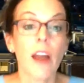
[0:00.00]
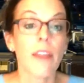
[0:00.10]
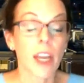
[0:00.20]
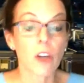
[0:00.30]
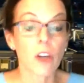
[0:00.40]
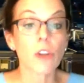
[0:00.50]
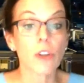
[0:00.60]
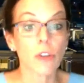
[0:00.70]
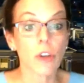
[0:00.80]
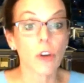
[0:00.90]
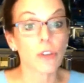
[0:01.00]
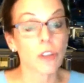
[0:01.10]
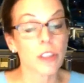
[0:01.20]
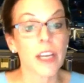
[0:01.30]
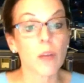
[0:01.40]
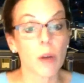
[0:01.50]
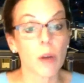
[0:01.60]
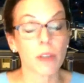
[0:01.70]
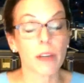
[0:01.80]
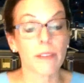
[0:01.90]
They can also go to the state
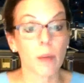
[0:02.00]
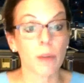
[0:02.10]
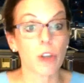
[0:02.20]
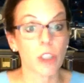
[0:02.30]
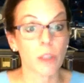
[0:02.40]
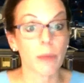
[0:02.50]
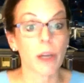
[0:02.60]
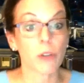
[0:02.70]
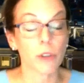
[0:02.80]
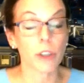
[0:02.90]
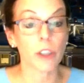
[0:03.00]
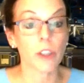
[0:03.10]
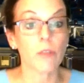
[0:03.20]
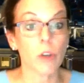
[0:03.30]
website that we talked about earlier,